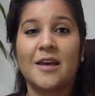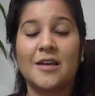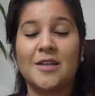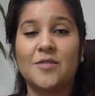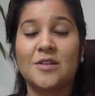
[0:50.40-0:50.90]

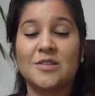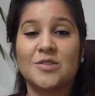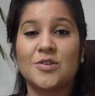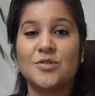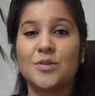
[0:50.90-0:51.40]
And even in the
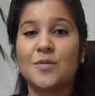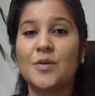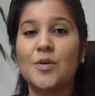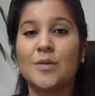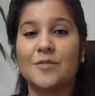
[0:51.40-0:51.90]
surgery
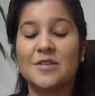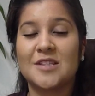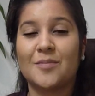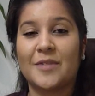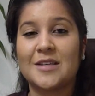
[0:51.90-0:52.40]
room, every
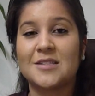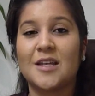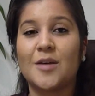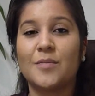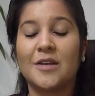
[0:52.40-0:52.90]
step by
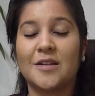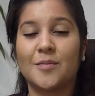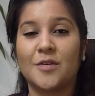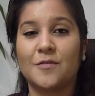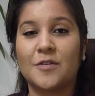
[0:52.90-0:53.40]
step, he let
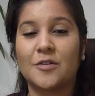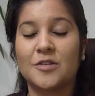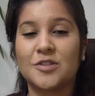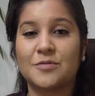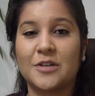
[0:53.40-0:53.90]
me feel
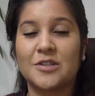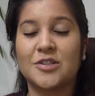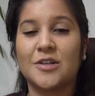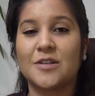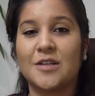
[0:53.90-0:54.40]

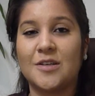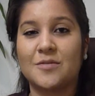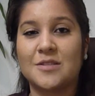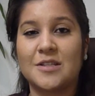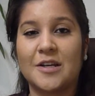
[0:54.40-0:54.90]
reassured that he
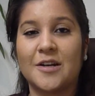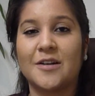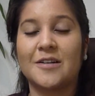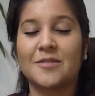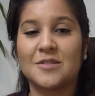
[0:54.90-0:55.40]
was there
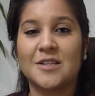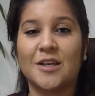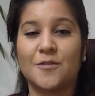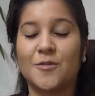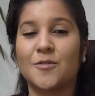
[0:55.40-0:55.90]
and he was
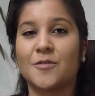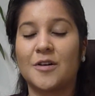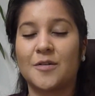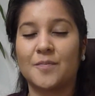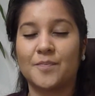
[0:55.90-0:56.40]
taking
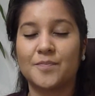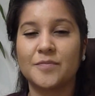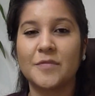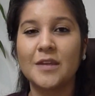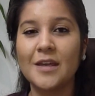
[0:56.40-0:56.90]
full
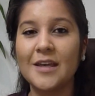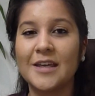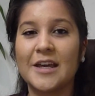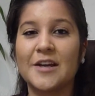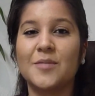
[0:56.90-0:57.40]

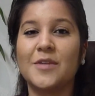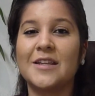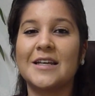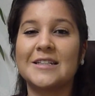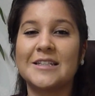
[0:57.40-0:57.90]
care of me
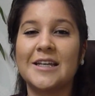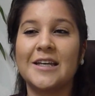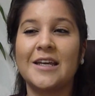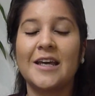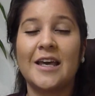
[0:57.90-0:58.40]
that
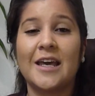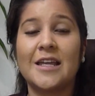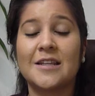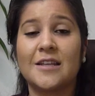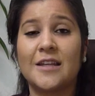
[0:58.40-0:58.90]
day.
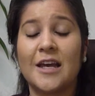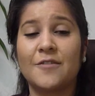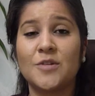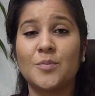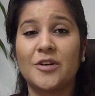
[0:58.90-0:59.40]
And then the
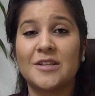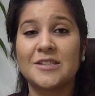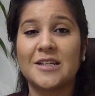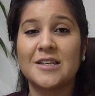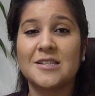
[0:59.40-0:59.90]
after
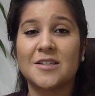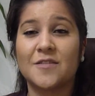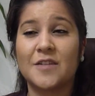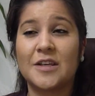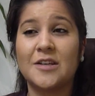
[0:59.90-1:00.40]
process
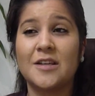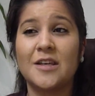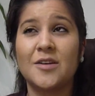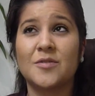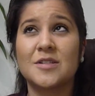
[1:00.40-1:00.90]
of the
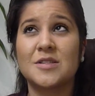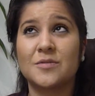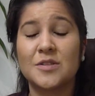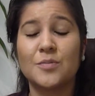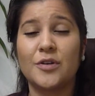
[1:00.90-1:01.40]
healing was
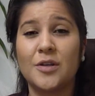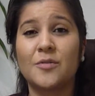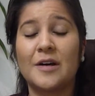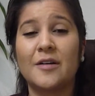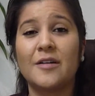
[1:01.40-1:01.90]
pretty
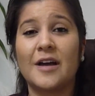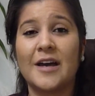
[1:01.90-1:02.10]
well.